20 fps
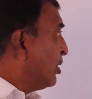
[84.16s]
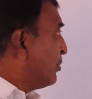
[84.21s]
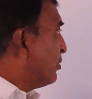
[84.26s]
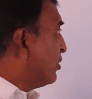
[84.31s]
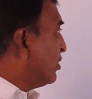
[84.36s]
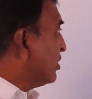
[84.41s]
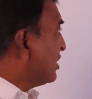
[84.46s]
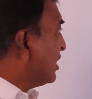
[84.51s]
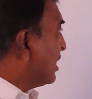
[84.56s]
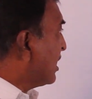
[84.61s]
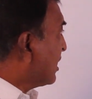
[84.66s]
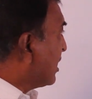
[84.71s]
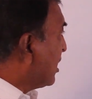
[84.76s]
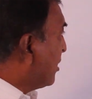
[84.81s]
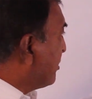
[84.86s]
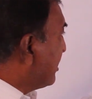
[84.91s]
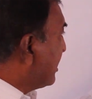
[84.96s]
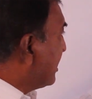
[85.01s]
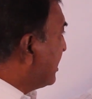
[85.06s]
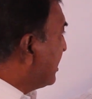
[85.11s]
Both are
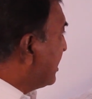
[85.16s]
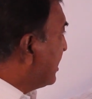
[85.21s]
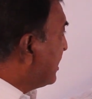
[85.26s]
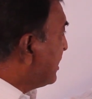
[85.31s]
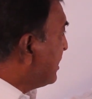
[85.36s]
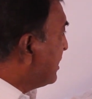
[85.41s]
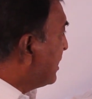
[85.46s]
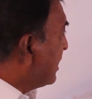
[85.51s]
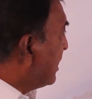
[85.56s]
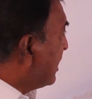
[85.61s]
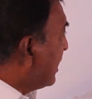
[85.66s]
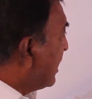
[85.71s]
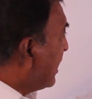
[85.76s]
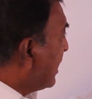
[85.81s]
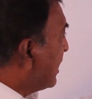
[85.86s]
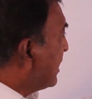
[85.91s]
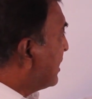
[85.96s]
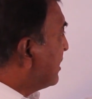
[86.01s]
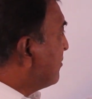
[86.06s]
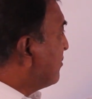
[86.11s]
coming here
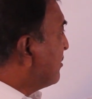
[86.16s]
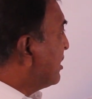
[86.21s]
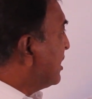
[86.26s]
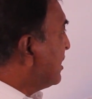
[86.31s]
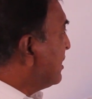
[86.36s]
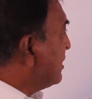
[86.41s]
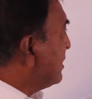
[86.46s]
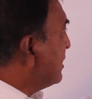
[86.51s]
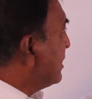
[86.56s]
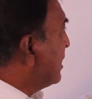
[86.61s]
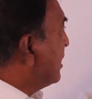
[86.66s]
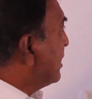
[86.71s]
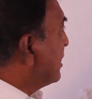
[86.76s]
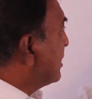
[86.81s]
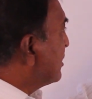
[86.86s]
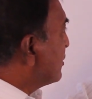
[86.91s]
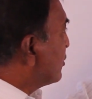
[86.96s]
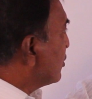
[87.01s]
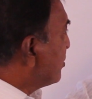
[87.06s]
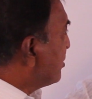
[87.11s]
and when
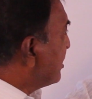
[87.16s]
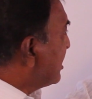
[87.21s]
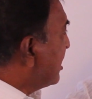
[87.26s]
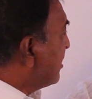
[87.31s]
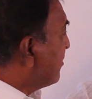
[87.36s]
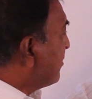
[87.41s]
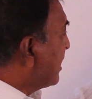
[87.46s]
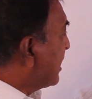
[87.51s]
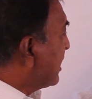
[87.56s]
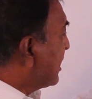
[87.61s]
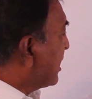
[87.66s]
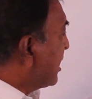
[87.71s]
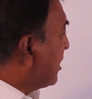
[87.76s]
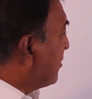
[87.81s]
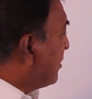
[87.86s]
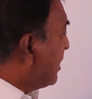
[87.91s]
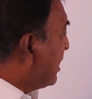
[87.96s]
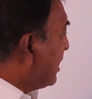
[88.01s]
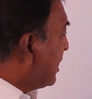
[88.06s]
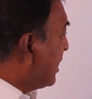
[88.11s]
superior vena
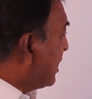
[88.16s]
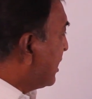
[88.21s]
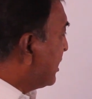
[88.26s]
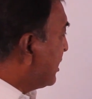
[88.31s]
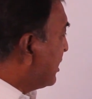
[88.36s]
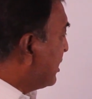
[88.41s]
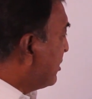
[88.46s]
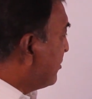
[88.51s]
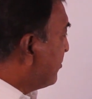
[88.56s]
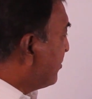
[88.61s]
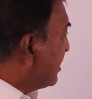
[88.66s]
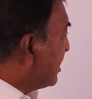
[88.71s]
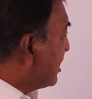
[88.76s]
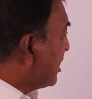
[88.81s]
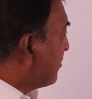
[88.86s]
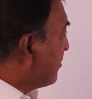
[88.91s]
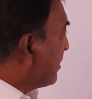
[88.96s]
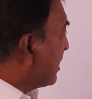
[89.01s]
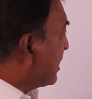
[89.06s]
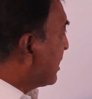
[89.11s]
cava and
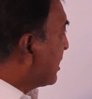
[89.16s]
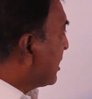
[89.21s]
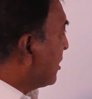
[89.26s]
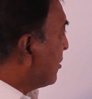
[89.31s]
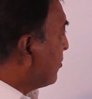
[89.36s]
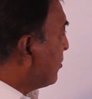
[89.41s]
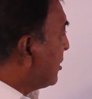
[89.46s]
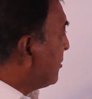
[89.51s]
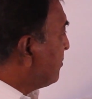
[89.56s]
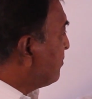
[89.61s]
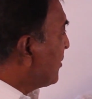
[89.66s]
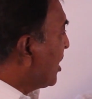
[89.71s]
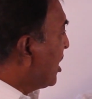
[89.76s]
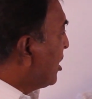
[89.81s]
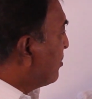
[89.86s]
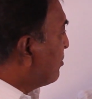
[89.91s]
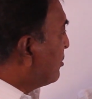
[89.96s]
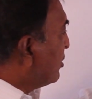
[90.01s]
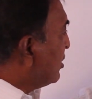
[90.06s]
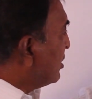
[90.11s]
inferior vena cava
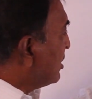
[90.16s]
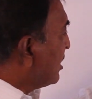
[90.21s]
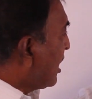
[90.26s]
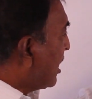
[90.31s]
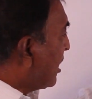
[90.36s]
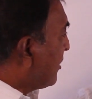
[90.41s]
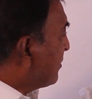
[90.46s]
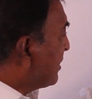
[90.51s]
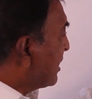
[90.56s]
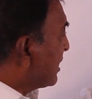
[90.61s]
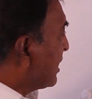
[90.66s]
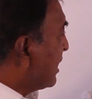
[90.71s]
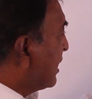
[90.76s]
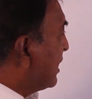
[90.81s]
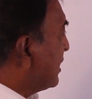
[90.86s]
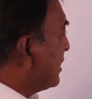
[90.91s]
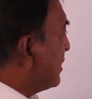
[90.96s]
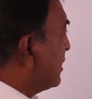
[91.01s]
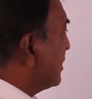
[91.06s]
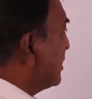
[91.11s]
both after
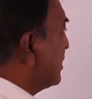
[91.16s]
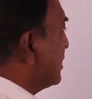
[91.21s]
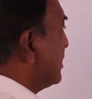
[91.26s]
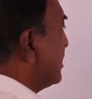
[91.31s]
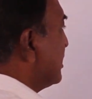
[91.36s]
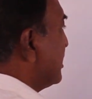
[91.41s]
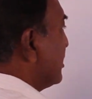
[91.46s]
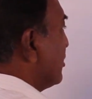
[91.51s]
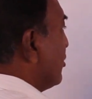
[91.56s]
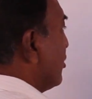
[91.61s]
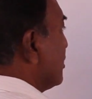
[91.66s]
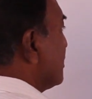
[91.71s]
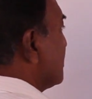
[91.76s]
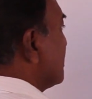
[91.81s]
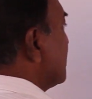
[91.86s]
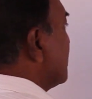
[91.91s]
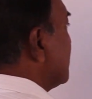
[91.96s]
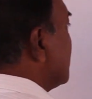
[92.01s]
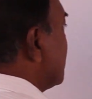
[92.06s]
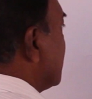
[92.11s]
collecting the
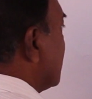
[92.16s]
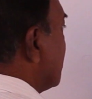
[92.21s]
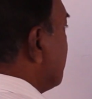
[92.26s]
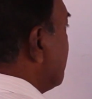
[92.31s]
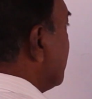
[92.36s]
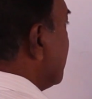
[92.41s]
deoxygenated